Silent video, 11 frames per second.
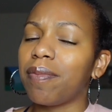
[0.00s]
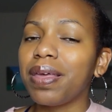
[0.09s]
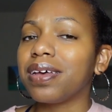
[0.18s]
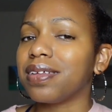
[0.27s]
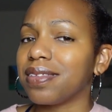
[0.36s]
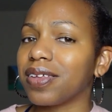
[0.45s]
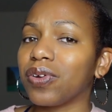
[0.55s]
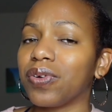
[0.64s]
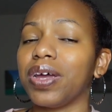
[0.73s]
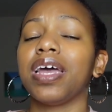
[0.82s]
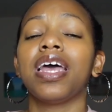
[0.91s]
be
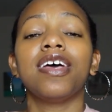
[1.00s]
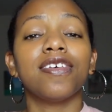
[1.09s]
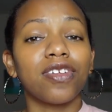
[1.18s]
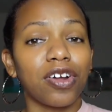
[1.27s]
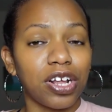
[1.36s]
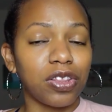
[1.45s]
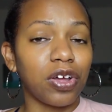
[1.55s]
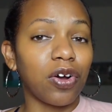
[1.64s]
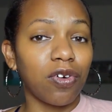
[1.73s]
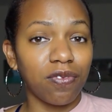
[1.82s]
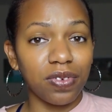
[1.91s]
considering starting their
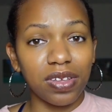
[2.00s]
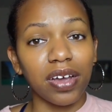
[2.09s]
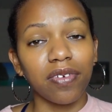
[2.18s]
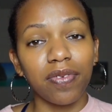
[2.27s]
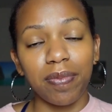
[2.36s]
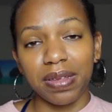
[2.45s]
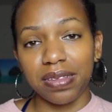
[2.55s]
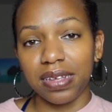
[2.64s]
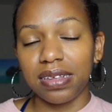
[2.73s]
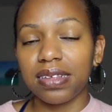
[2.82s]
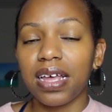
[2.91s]
own photography
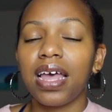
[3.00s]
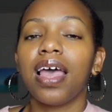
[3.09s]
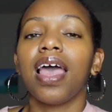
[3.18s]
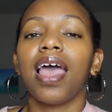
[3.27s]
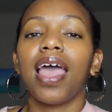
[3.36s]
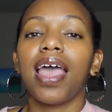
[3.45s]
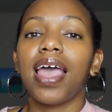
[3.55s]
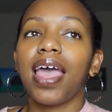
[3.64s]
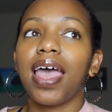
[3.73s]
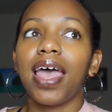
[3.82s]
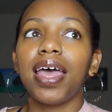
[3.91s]
business.
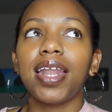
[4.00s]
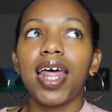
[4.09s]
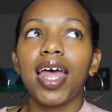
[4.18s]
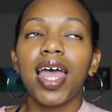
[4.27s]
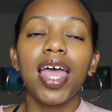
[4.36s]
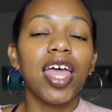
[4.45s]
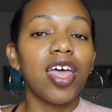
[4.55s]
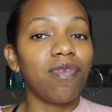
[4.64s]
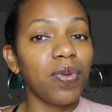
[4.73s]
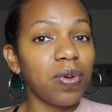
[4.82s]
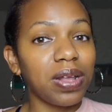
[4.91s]
And
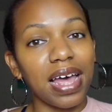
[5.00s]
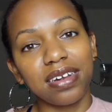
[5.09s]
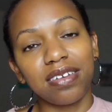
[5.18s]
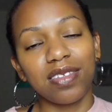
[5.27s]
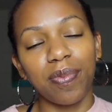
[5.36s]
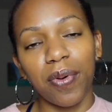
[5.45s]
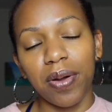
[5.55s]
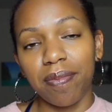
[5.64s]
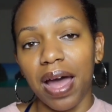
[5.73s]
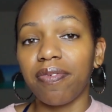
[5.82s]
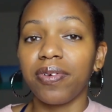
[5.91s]
if you would like to support
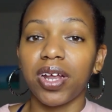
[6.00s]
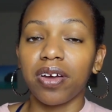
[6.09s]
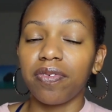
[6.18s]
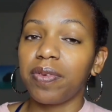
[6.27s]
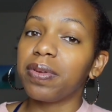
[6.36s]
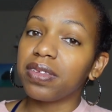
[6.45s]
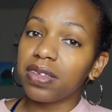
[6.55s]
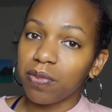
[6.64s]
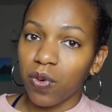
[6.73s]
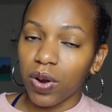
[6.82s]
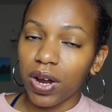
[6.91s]
my photography business
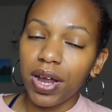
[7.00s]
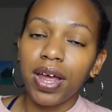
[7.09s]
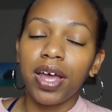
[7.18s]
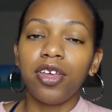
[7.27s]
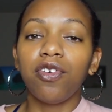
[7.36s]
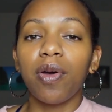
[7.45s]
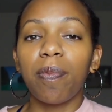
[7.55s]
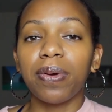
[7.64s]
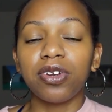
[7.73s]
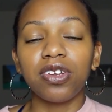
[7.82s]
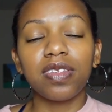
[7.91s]
more, you can
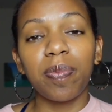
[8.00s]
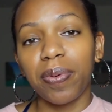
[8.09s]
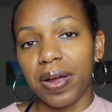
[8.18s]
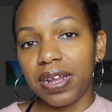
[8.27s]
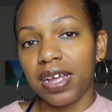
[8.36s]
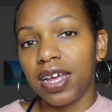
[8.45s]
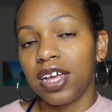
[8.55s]
purchase a print